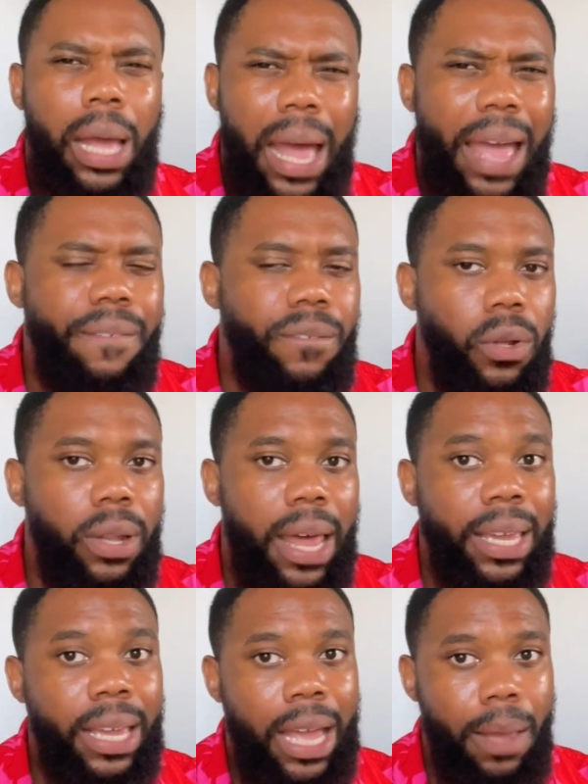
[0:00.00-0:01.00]
I feel
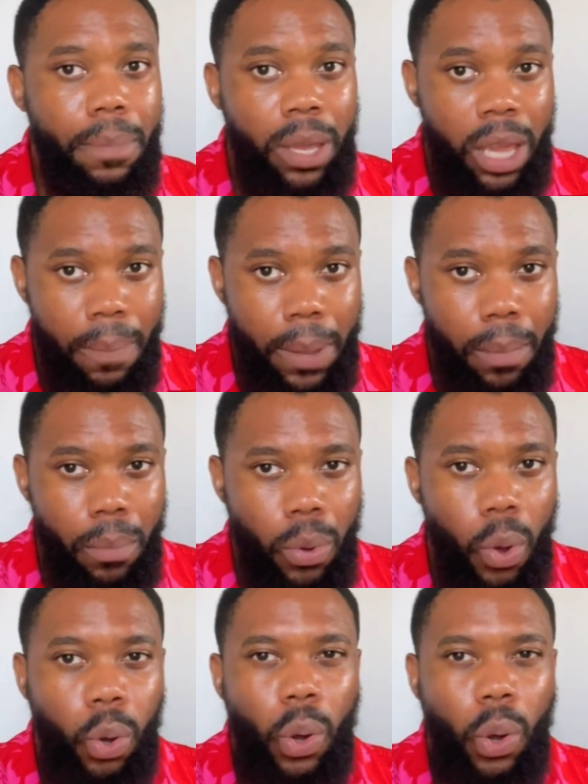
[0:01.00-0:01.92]
like it can be a bit more